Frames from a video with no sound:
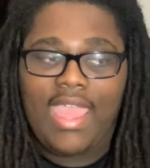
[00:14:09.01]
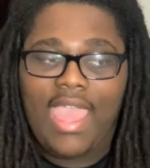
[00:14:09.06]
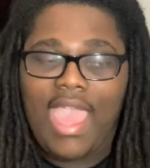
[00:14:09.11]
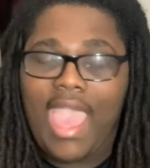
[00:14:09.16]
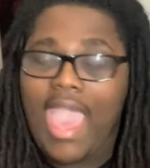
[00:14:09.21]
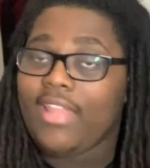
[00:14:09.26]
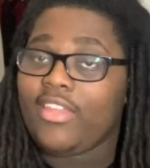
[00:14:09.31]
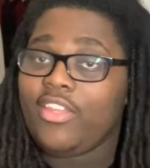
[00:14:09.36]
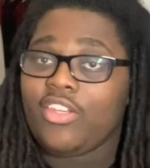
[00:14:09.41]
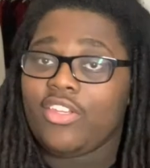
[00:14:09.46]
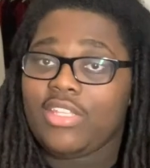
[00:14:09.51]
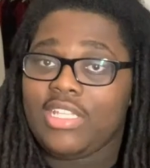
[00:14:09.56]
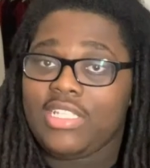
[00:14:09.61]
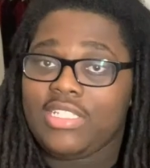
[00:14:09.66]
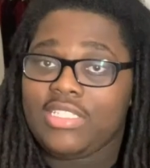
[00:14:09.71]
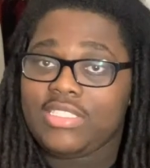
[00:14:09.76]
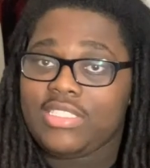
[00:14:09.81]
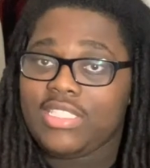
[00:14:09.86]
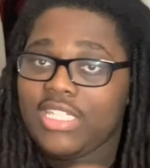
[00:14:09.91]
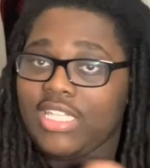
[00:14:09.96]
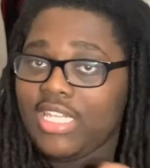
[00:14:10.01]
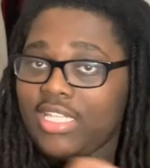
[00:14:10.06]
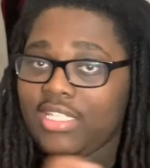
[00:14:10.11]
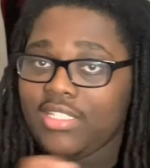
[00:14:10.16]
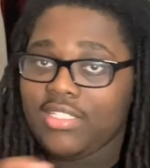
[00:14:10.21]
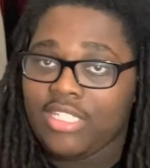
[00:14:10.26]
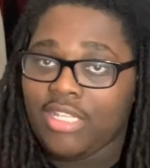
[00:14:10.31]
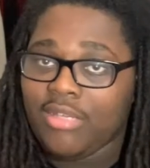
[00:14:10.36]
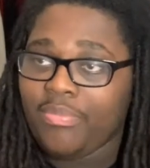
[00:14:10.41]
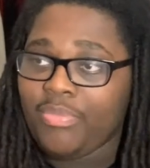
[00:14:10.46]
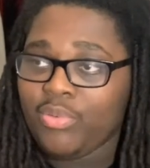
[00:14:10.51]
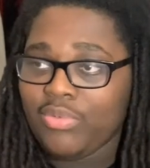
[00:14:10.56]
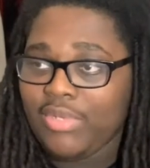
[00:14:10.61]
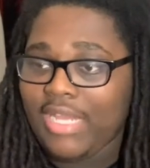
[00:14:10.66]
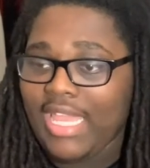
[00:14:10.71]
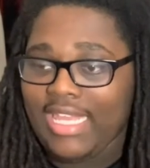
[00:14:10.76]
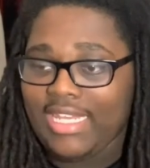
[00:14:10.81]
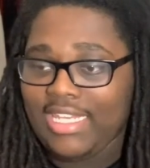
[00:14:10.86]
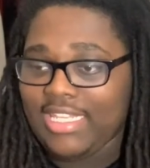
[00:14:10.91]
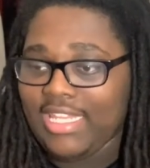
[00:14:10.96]
I literally studied the
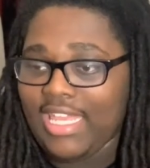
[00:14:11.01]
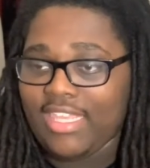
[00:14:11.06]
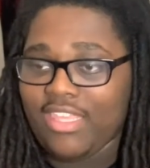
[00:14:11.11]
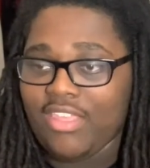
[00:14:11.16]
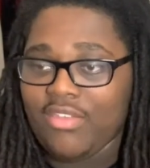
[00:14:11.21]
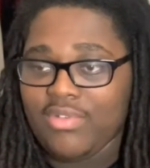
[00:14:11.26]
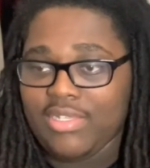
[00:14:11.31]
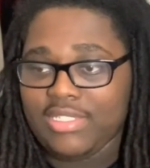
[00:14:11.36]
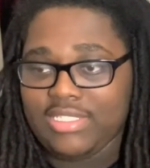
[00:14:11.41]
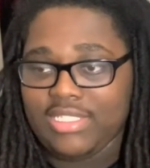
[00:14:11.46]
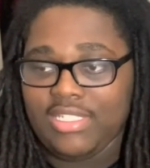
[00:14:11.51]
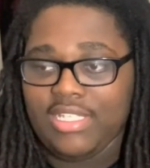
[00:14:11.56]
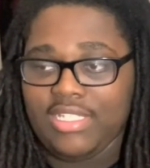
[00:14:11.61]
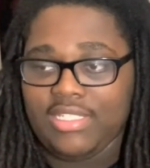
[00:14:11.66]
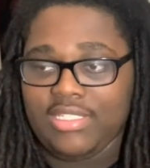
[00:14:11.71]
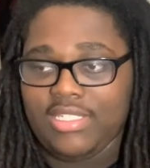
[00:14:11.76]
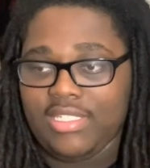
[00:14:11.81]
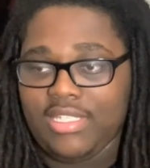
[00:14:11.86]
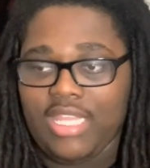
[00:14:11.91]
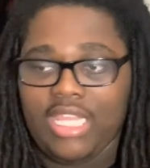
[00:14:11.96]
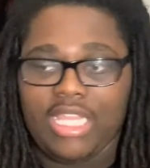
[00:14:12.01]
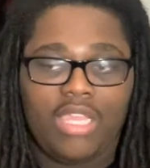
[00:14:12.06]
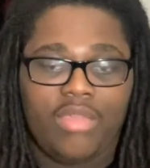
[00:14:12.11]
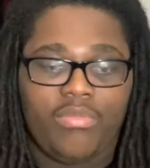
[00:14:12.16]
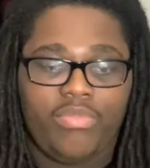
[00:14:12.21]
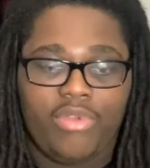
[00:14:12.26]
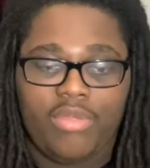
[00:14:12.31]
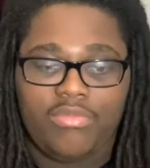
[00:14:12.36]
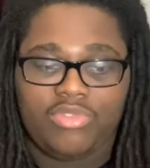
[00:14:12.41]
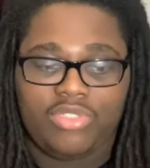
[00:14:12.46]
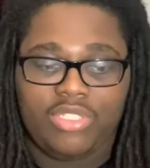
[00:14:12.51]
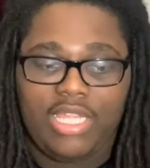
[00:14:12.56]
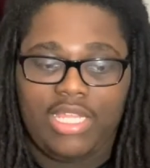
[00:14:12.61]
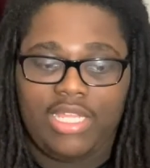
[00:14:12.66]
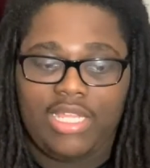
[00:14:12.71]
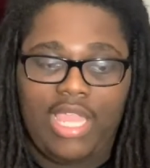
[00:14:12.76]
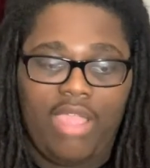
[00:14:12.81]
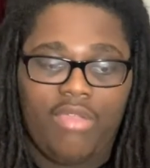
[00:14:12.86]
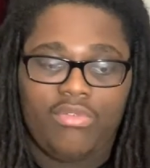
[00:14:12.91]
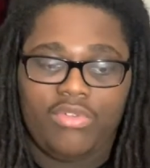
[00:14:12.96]
punani like it wasn't nothing. Like, I promise you.
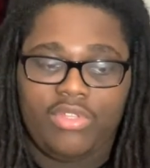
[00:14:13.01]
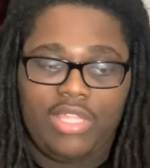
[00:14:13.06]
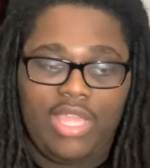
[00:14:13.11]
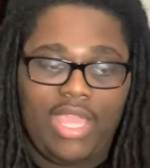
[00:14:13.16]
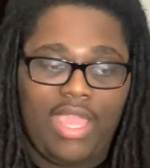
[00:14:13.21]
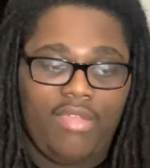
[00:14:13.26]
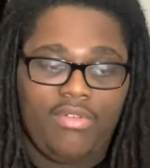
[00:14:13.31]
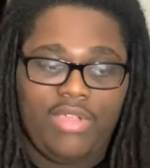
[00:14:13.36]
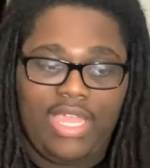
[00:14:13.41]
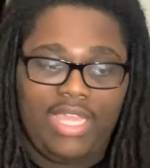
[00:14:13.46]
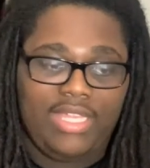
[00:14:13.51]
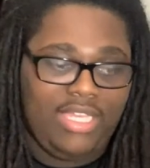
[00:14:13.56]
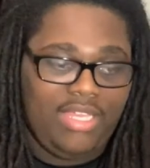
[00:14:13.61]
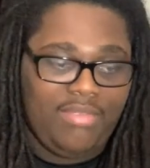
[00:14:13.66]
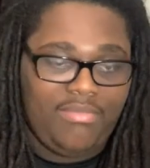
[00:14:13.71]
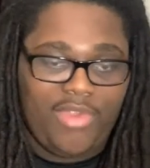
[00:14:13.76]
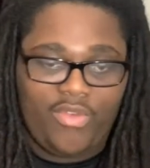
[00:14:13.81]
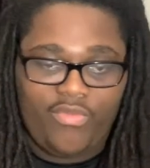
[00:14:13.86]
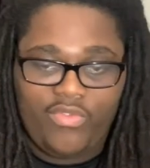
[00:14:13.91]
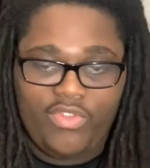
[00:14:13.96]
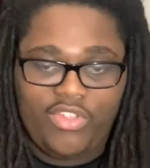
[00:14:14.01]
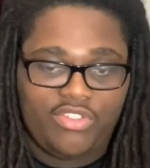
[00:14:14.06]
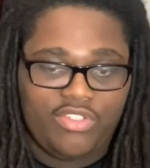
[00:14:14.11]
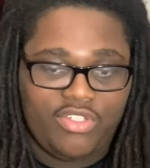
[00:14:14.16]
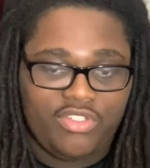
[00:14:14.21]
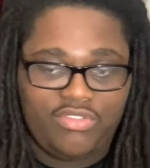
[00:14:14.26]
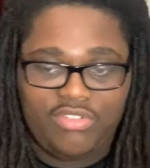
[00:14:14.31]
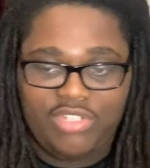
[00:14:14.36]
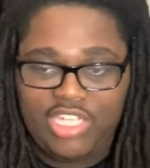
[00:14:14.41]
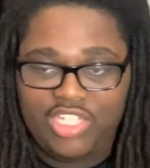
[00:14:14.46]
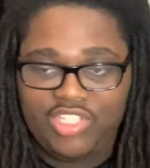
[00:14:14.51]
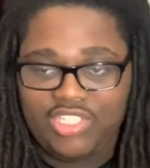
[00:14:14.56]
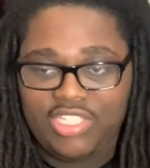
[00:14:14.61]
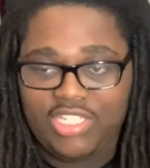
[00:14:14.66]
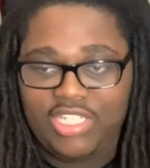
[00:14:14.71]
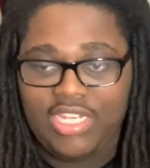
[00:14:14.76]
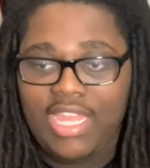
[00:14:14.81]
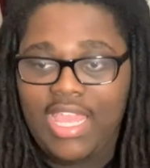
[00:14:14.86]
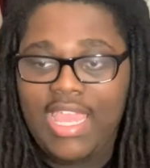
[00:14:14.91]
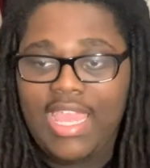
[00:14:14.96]
Like, I did my research on that
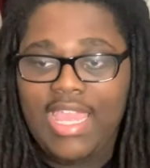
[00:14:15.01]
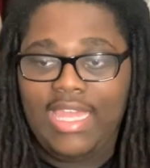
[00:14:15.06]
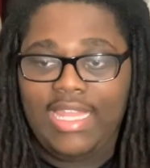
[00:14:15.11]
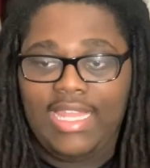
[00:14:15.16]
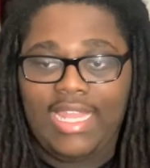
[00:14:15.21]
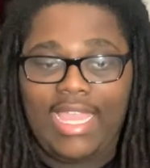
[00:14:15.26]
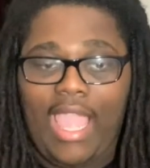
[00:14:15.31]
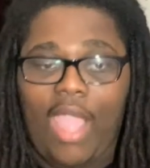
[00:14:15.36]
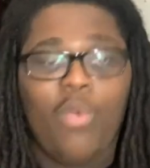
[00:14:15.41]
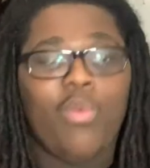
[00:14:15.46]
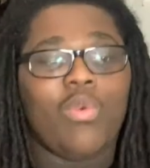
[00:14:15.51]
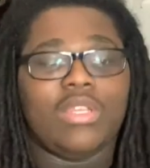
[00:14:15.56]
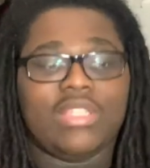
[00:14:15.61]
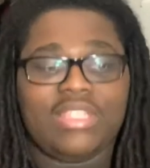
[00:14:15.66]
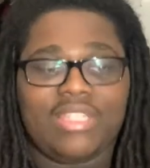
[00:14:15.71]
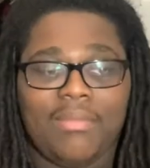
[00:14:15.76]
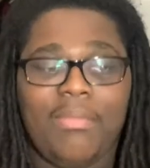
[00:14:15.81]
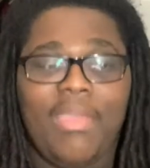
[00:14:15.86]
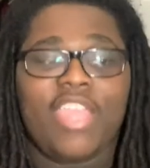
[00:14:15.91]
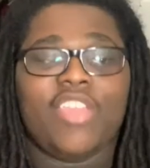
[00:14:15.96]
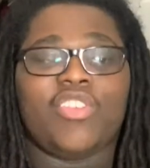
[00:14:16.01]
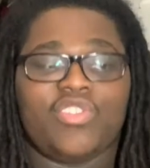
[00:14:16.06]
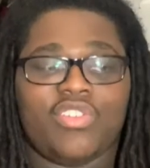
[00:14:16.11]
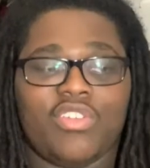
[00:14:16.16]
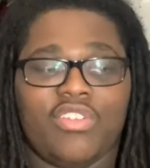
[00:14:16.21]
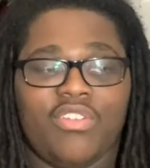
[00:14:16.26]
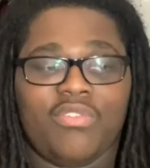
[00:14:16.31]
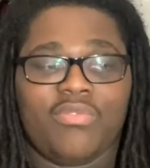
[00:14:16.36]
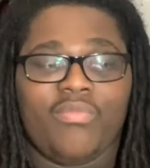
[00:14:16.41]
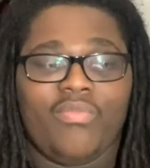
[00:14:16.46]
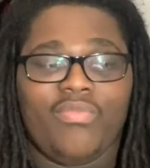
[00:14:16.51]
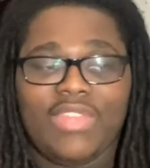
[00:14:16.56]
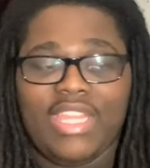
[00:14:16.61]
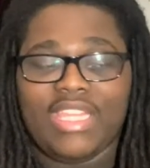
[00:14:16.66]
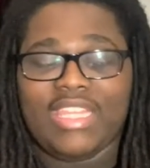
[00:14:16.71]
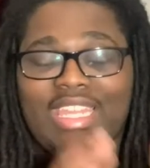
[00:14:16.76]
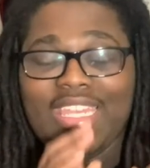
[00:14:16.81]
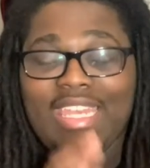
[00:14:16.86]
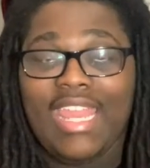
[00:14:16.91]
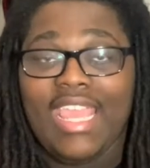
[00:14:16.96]
shit. Like, I wanted to make sure
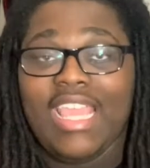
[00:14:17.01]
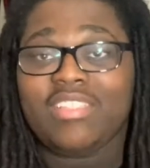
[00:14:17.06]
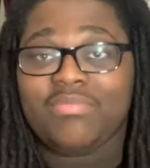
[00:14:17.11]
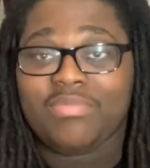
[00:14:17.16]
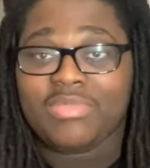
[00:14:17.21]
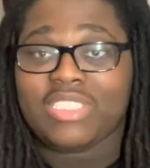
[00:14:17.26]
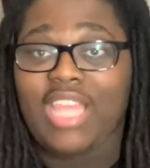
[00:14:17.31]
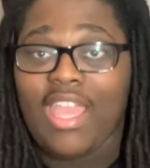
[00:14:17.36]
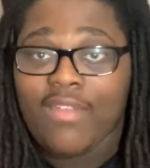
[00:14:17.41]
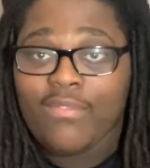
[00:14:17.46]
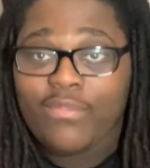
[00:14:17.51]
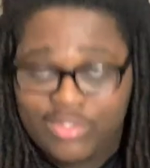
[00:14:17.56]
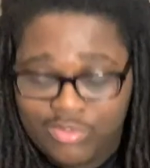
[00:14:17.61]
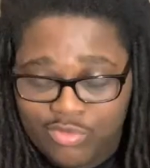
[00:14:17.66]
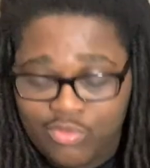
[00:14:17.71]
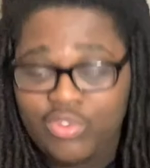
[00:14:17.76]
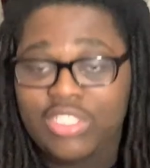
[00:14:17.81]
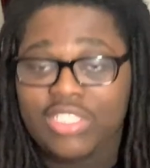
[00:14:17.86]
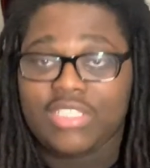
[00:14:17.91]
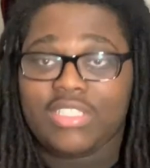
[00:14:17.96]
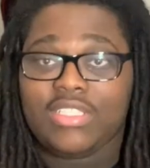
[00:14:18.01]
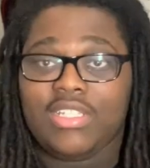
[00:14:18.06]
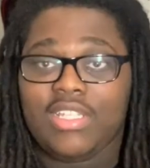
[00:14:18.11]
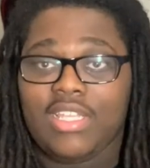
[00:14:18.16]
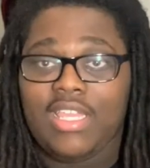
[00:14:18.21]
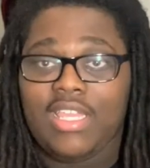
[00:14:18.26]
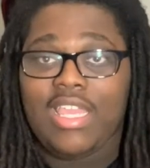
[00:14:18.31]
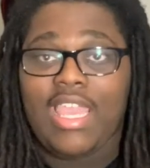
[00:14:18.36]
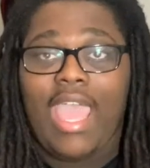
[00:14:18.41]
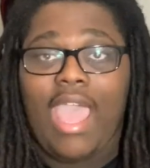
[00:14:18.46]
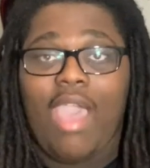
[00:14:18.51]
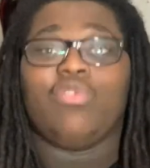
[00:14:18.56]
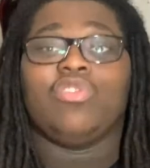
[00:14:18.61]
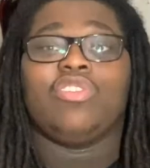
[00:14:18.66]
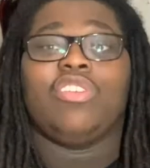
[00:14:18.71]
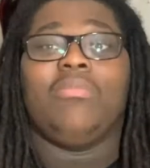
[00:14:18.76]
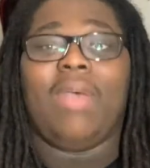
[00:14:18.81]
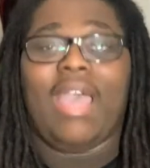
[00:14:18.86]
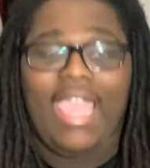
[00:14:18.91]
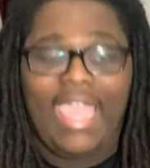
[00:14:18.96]
that the next... I was
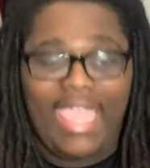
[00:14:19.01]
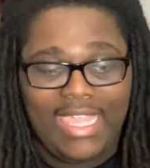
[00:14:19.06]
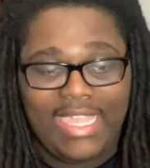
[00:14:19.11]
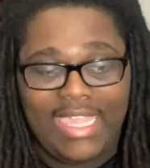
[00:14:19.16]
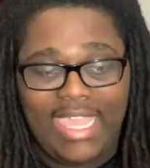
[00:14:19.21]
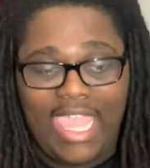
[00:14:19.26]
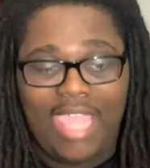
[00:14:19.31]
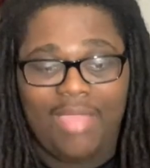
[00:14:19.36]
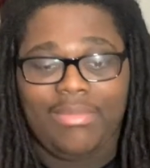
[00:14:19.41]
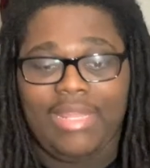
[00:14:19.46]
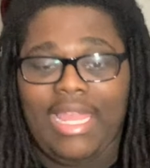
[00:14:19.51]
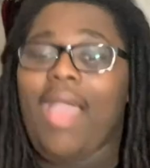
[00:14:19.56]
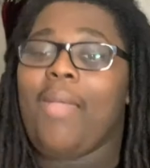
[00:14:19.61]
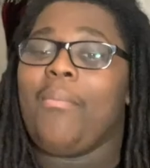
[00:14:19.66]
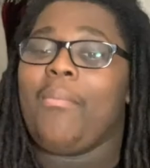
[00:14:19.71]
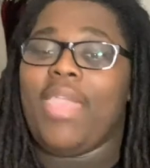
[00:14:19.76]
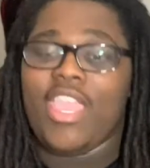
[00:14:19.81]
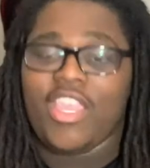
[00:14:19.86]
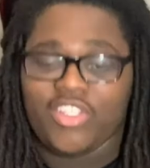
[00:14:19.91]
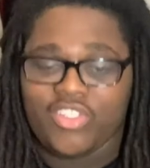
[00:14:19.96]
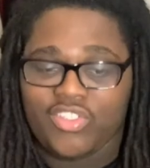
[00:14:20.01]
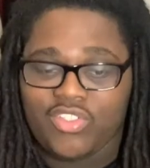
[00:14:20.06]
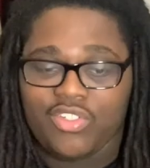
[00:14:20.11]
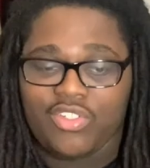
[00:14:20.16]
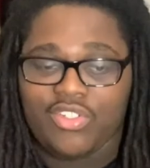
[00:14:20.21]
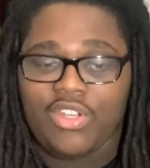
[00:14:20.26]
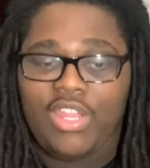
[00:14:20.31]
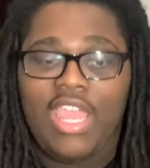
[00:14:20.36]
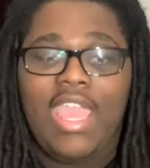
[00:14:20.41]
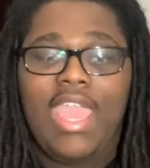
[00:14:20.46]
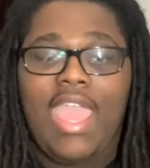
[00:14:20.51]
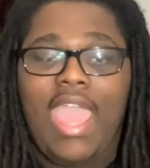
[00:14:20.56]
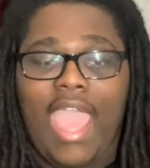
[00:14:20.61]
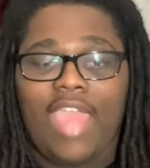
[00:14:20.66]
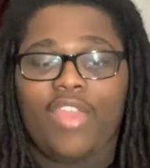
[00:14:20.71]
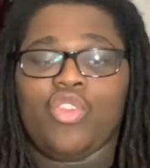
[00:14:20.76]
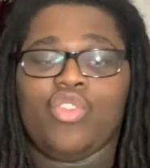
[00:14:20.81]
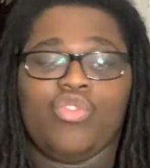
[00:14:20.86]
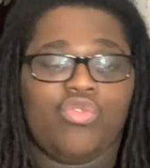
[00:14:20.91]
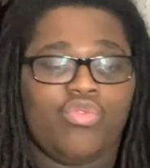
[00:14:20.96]
on my A game. Like, I made sure
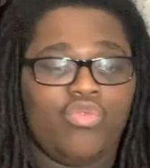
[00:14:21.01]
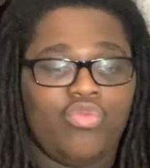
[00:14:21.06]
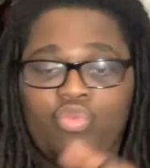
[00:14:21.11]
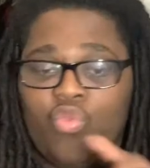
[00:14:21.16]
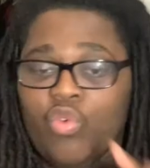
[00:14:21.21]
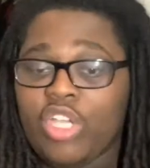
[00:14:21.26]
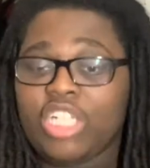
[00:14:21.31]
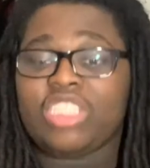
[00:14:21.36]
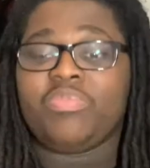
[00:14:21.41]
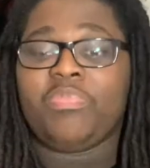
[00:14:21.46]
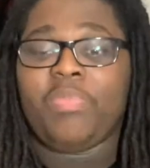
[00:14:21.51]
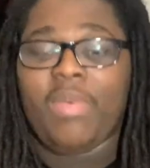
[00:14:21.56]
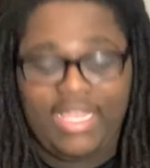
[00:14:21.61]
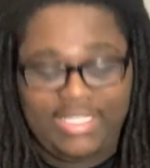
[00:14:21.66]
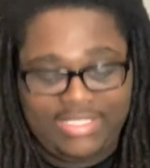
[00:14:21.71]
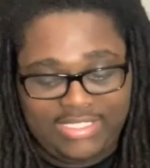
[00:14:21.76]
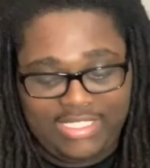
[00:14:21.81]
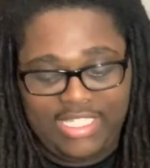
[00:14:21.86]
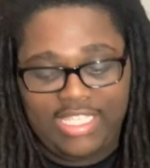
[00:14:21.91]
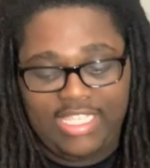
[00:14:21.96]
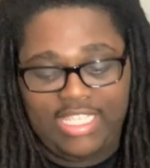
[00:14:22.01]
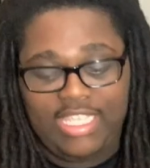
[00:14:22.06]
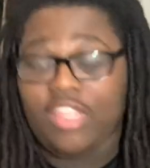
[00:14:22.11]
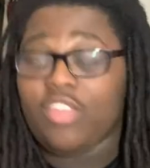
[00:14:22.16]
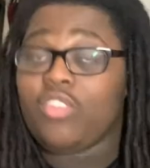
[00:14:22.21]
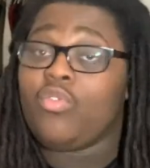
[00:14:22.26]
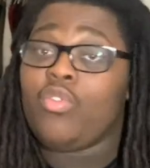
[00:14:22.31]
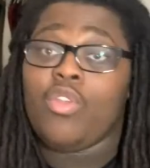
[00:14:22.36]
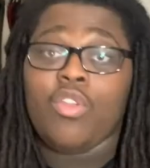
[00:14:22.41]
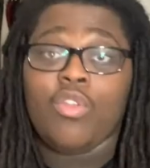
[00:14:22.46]
I knew what spots to hit.